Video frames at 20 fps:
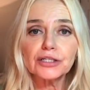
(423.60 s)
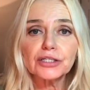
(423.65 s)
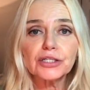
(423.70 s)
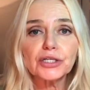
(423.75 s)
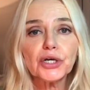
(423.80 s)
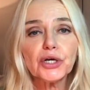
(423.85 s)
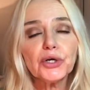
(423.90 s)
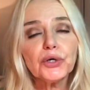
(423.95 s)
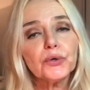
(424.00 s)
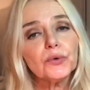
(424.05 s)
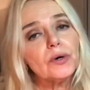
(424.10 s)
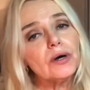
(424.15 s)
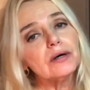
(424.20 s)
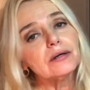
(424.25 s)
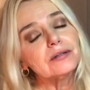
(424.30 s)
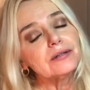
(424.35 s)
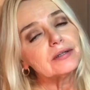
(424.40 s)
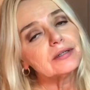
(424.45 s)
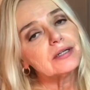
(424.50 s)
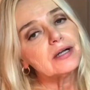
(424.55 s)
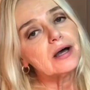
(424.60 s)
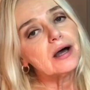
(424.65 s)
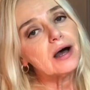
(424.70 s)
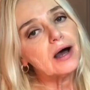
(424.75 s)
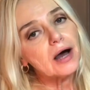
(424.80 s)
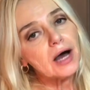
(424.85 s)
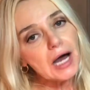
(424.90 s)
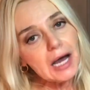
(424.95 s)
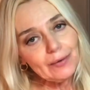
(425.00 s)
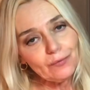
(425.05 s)
So
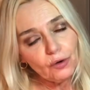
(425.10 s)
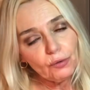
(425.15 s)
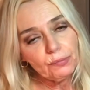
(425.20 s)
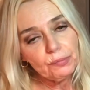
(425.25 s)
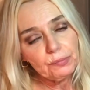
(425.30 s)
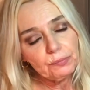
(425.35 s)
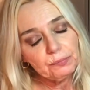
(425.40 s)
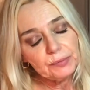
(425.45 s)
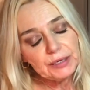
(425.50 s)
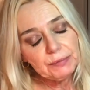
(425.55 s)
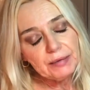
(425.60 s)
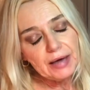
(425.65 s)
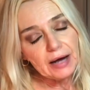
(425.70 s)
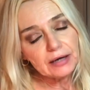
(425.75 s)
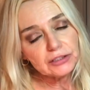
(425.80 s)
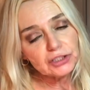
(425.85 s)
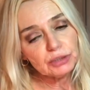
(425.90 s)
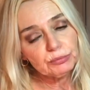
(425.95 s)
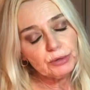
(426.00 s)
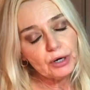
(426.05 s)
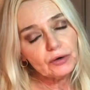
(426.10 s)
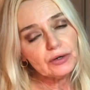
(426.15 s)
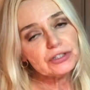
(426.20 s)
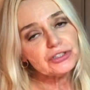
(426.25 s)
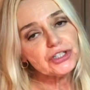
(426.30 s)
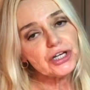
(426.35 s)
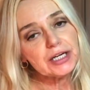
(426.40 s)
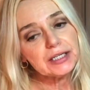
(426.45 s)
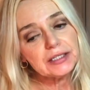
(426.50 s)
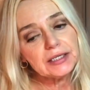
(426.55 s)
I will be back tomorrow to
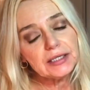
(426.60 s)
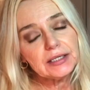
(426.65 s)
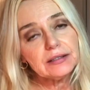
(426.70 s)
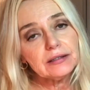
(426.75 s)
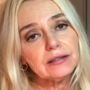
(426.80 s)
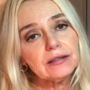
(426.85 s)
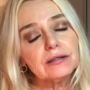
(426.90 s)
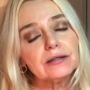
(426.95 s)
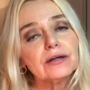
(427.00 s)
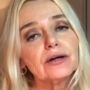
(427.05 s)
check in.